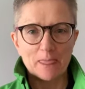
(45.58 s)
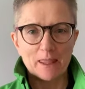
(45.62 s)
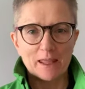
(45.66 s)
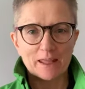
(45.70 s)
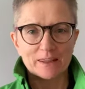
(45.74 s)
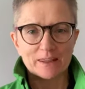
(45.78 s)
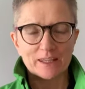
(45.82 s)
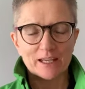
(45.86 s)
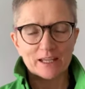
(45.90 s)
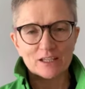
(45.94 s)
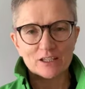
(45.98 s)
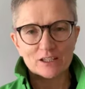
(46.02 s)

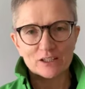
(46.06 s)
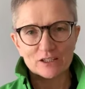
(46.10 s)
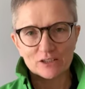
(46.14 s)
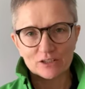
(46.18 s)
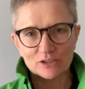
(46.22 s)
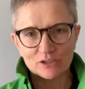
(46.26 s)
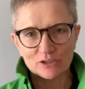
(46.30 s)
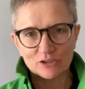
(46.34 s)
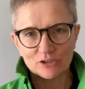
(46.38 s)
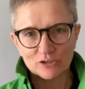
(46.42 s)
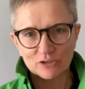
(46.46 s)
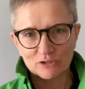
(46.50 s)
then
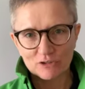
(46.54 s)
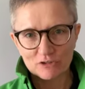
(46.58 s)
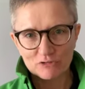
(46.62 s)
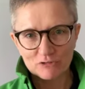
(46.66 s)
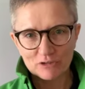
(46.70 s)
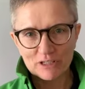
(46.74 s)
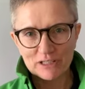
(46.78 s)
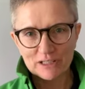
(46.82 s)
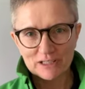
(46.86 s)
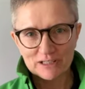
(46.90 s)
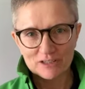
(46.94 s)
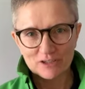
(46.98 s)
your
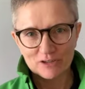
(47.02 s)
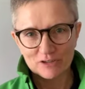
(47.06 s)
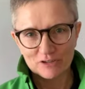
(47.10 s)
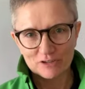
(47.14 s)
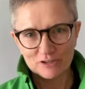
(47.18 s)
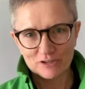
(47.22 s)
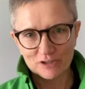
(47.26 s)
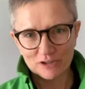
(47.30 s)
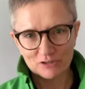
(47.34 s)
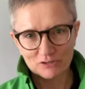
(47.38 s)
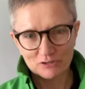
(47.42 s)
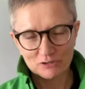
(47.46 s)
adrenals
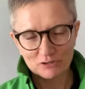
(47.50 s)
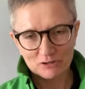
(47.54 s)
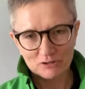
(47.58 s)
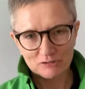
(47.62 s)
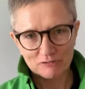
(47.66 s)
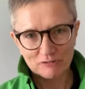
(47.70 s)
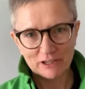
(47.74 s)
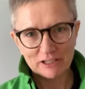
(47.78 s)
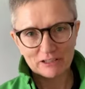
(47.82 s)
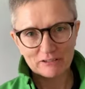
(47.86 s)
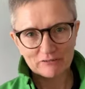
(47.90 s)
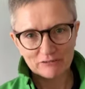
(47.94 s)
are doing the
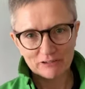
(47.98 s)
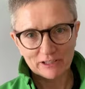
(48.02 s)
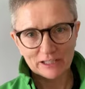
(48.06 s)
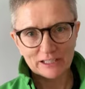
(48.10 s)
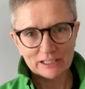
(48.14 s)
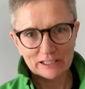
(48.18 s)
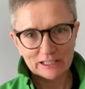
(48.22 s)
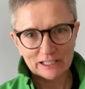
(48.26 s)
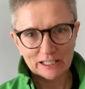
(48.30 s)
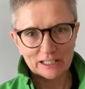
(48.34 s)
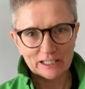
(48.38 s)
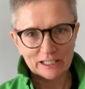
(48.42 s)
fight and
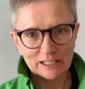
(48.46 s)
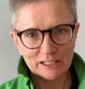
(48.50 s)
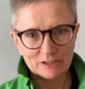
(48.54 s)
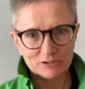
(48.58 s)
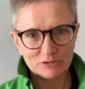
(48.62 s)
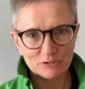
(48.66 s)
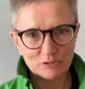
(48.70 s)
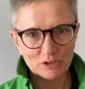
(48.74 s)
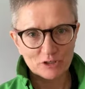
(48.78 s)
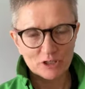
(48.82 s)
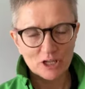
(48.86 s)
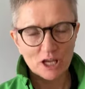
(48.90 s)
flight thing.
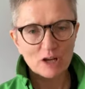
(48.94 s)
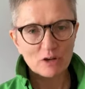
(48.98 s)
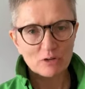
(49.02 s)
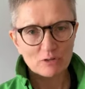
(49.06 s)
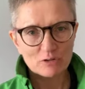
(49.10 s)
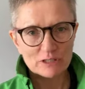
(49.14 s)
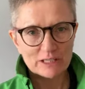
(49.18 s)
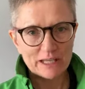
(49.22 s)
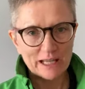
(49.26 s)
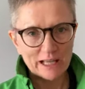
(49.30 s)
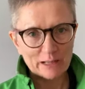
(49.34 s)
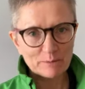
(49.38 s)
So they're not
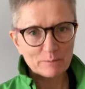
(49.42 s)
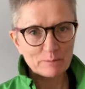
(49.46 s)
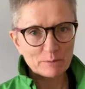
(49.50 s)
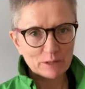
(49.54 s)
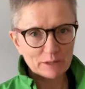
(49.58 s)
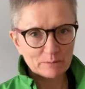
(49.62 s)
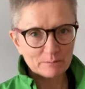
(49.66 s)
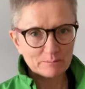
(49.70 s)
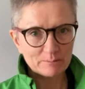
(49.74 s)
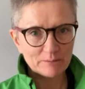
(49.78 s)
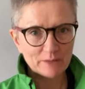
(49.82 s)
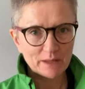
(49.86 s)
going to help
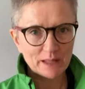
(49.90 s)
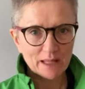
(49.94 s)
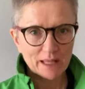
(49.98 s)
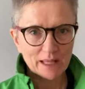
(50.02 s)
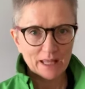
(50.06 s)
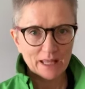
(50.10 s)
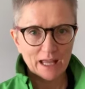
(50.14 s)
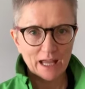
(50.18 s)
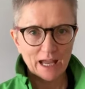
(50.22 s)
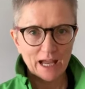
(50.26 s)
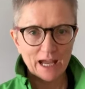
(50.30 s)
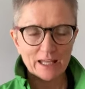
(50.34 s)
you.
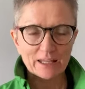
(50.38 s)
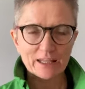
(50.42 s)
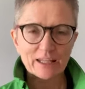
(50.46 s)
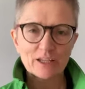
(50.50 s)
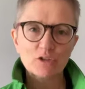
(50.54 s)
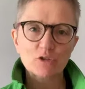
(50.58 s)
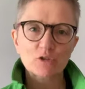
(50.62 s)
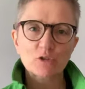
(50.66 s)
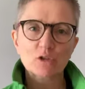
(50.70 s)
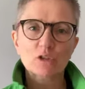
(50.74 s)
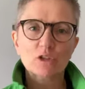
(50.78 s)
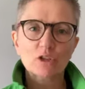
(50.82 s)
And then
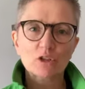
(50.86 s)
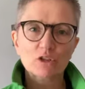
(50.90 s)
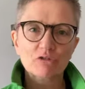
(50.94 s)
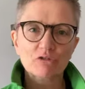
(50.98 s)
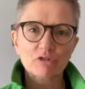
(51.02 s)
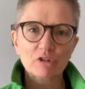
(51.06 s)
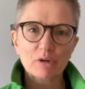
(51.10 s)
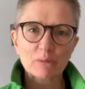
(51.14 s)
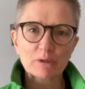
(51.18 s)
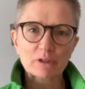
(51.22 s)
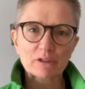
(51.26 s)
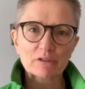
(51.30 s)
you're going to look
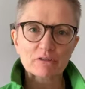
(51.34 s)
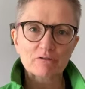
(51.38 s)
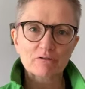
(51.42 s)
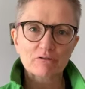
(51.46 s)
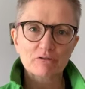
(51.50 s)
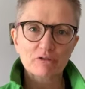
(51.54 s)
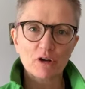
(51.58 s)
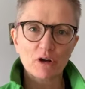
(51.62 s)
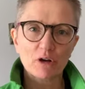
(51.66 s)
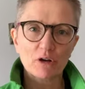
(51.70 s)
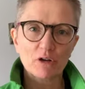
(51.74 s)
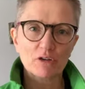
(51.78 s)

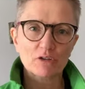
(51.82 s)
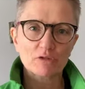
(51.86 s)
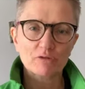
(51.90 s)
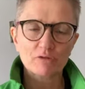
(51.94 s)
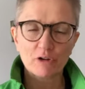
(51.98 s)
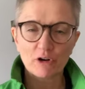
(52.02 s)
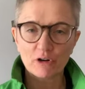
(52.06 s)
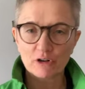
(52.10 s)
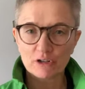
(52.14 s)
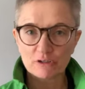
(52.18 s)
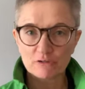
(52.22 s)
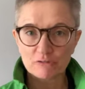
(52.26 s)

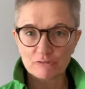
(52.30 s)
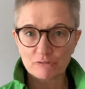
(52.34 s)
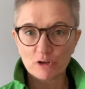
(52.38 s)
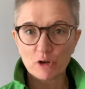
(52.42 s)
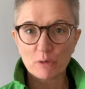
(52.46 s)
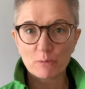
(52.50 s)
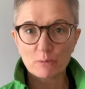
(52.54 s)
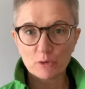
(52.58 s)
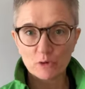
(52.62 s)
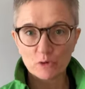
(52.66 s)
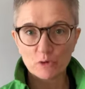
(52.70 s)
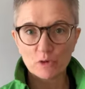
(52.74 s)
for it
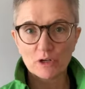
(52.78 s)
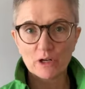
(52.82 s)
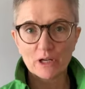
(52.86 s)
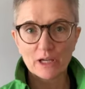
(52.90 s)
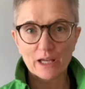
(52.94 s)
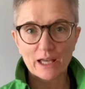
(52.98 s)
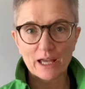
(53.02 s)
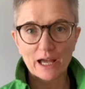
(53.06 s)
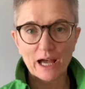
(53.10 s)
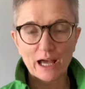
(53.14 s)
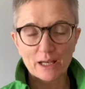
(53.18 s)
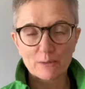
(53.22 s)
from your
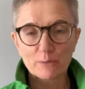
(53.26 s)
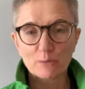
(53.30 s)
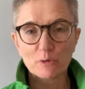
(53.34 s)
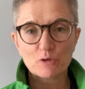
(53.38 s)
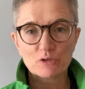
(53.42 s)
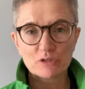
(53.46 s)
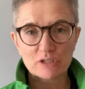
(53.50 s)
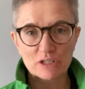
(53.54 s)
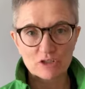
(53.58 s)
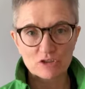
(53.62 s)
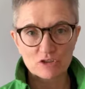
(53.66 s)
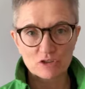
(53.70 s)
adipose
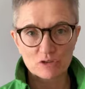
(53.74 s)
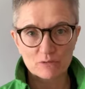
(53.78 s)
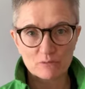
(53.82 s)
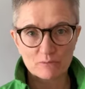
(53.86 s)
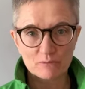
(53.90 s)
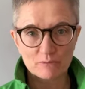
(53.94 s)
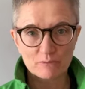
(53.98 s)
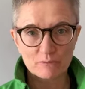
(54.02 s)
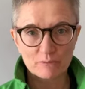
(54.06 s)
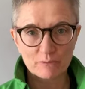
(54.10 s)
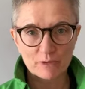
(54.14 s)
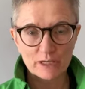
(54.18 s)
tissue
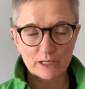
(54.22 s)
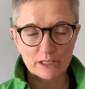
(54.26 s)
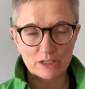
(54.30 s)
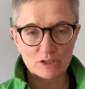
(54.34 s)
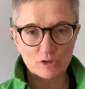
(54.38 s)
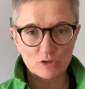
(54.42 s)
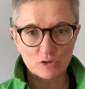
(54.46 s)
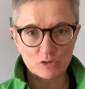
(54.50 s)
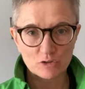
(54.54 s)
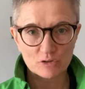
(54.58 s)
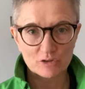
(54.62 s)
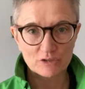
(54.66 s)
in
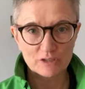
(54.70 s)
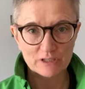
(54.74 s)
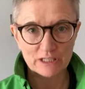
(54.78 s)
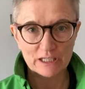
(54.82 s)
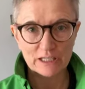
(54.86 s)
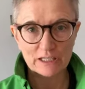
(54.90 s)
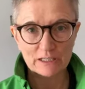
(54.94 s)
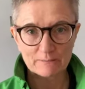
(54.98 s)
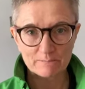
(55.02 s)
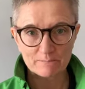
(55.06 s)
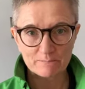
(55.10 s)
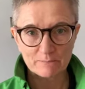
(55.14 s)
your
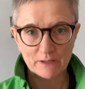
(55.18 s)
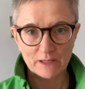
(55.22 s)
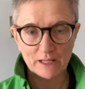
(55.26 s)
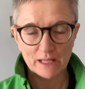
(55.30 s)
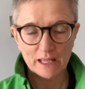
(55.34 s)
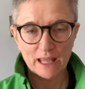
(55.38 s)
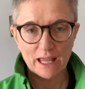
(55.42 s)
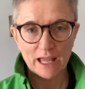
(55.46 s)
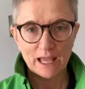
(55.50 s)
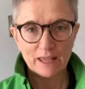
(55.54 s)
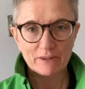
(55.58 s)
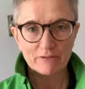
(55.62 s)
skin,
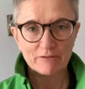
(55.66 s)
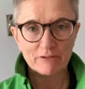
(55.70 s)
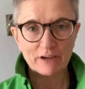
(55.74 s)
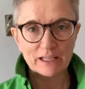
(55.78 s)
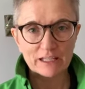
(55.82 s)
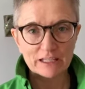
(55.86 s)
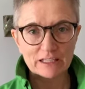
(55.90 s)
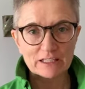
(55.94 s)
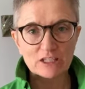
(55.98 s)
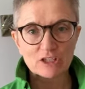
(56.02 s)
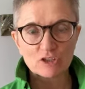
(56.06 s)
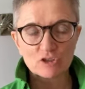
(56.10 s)
the
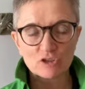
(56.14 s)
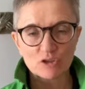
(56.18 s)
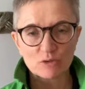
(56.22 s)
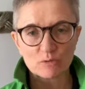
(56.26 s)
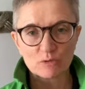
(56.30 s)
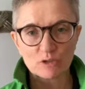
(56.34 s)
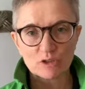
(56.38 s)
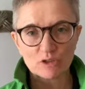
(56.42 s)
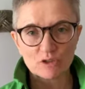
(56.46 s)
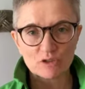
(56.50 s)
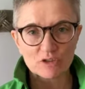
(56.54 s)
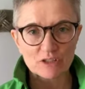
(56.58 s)
fatty tissue
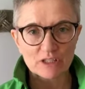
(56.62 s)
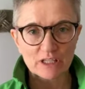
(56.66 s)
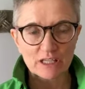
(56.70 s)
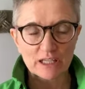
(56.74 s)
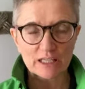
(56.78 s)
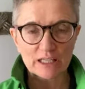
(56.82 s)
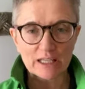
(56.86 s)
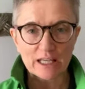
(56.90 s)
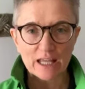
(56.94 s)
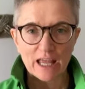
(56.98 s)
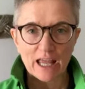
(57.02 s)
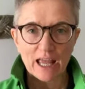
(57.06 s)
in your
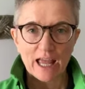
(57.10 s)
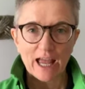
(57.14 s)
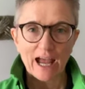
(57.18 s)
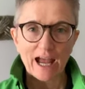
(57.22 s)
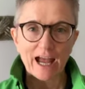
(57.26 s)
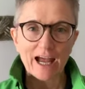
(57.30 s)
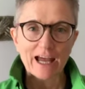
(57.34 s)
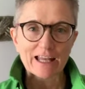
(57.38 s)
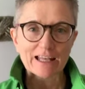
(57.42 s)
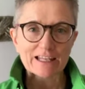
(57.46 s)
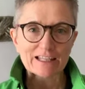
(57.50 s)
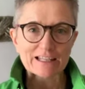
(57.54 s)
skin.
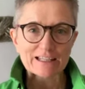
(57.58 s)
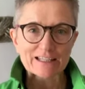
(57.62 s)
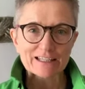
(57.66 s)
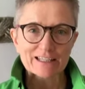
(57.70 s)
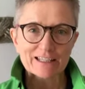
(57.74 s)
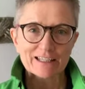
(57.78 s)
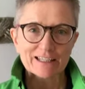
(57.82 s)
And